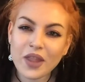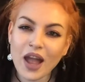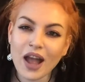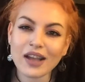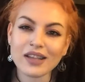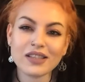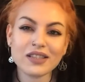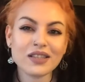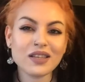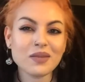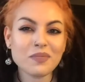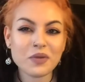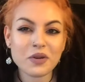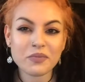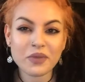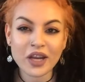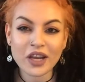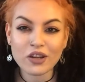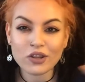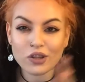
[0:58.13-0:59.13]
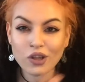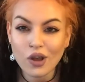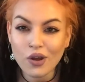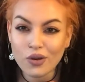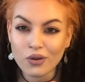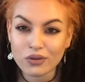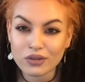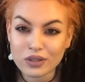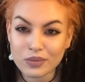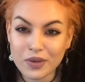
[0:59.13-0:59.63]
I sleep in my
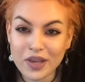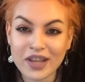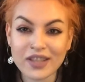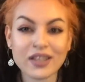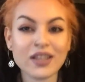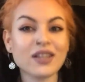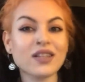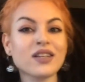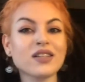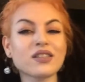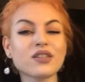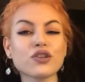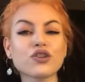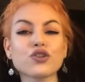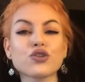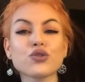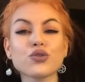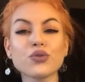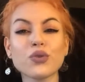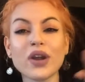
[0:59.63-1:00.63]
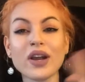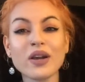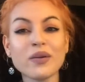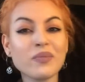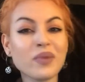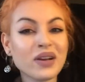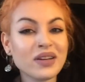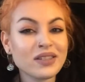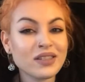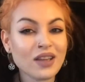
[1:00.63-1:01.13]
clothes because I need to trick
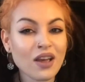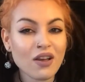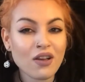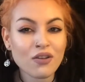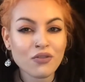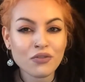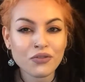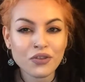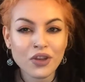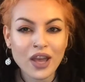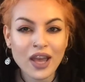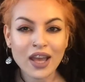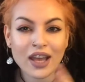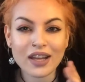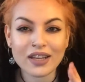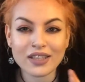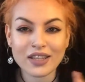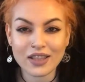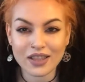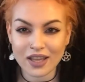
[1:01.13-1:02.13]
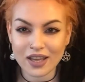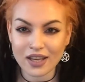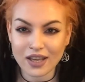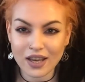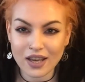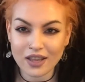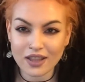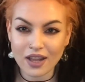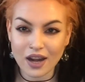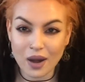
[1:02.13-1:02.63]
myself into
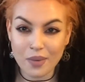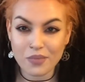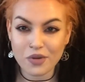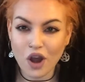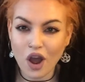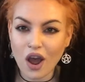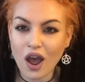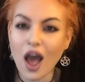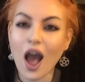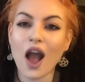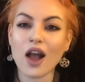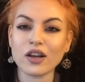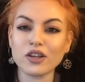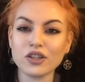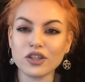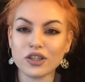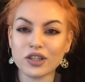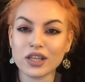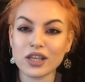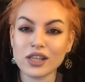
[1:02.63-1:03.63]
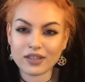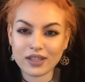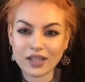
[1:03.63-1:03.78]
thinking that I'm not actually